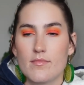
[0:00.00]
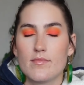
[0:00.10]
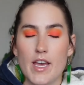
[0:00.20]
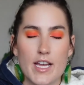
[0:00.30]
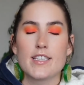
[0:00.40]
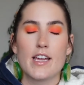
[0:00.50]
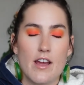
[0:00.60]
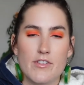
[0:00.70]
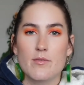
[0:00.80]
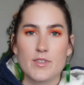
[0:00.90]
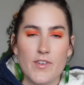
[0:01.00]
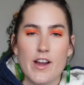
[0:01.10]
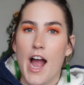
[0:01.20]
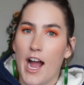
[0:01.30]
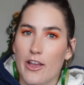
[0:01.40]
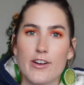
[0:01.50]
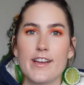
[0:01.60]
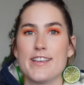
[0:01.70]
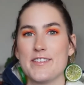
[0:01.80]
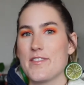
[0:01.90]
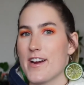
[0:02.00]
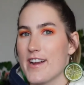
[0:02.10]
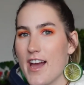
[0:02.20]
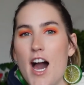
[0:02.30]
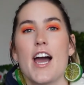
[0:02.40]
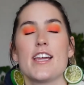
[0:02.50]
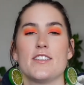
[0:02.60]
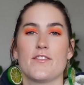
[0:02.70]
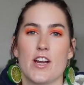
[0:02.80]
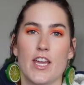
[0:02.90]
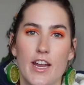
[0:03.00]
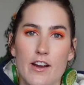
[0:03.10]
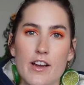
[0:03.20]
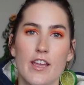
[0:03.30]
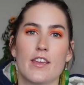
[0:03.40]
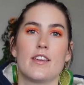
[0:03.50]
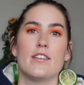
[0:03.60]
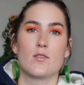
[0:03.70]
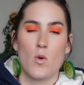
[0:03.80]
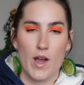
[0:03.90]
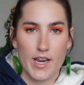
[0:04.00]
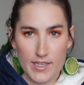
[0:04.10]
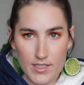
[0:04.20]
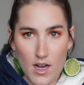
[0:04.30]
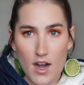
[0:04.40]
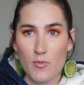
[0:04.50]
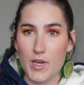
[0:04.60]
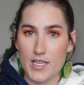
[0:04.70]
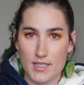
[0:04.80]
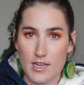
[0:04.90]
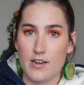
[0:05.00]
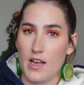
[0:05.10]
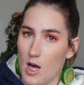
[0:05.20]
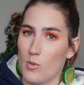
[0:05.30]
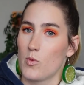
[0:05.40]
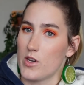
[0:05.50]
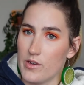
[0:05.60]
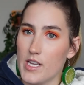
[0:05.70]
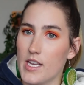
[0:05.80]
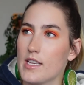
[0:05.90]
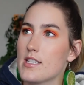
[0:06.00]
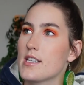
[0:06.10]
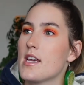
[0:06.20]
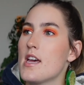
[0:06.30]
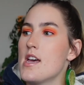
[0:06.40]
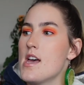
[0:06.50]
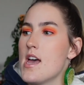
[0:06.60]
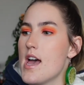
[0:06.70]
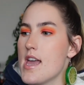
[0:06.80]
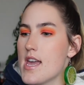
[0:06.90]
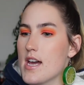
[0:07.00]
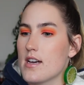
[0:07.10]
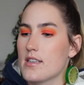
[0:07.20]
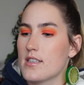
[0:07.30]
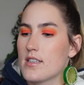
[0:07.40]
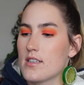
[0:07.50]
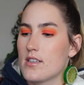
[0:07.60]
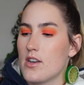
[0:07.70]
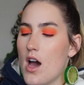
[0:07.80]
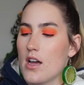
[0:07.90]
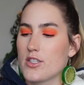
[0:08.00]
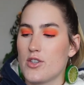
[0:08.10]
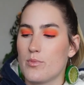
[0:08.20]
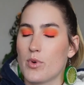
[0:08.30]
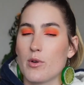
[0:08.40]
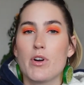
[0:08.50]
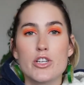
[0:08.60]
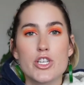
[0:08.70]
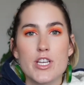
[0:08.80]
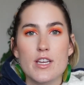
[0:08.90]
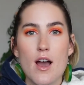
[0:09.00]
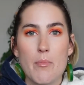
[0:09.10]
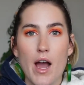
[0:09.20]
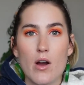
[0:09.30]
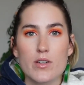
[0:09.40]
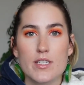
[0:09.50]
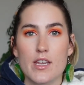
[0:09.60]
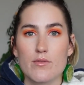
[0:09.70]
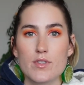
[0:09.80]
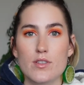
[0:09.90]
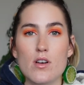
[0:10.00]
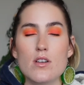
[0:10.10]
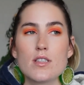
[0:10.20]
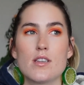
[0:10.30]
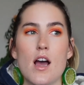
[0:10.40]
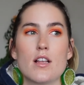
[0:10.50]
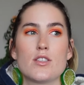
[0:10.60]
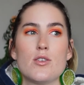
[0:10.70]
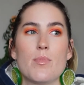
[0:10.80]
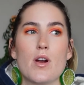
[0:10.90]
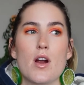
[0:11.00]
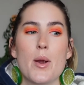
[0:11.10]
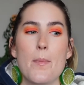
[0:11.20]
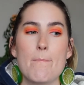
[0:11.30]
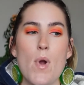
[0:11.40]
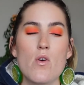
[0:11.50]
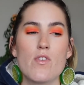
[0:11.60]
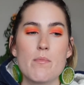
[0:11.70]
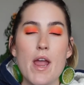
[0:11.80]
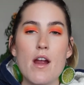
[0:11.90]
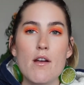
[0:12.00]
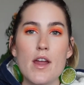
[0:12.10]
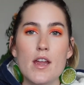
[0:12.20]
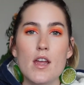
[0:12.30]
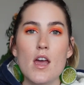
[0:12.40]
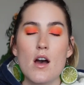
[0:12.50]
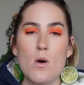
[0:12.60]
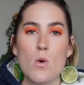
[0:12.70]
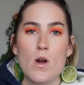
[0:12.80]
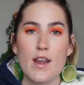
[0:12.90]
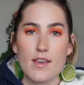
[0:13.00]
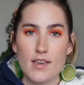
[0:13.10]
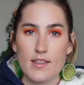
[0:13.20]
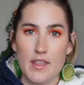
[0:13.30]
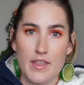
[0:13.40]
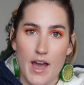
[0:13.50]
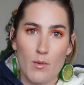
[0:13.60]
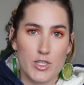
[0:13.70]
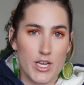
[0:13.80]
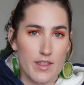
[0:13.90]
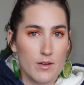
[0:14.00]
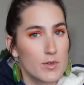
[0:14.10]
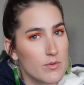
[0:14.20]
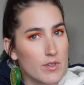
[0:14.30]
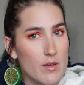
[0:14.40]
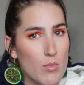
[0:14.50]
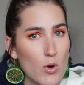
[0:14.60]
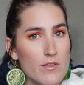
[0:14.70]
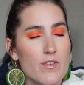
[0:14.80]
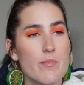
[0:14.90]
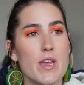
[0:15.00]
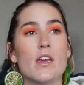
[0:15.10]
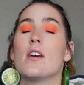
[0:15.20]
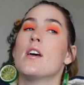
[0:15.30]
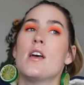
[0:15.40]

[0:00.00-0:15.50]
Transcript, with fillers: like I said, everything was very accurate. He's very kind, he's very caring, he's quite hands-off, but he's there to help when you need it. And not super pushy about getting results, not super overbearing or anything like that, which I think was really important for me.